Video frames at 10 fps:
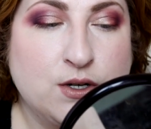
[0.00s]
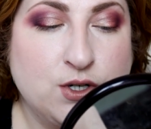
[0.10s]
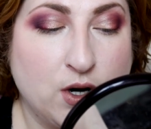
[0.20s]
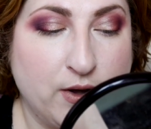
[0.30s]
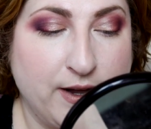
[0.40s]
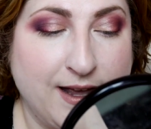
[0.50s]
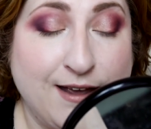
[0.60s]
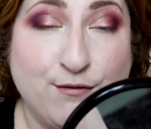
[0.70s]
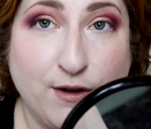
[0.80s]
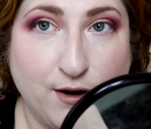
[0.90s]
drawing
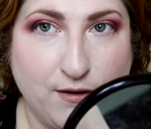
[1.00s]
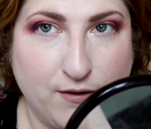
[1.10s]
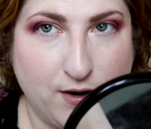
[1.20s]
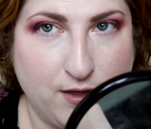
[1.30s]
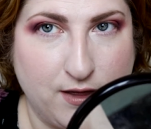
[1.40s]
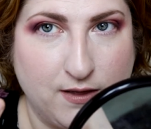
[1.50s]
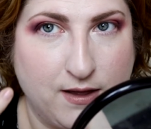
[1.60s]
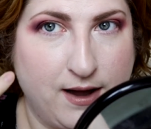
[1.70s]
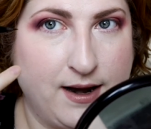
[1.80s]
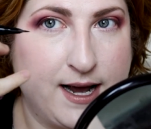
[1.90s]
a very, very thin line.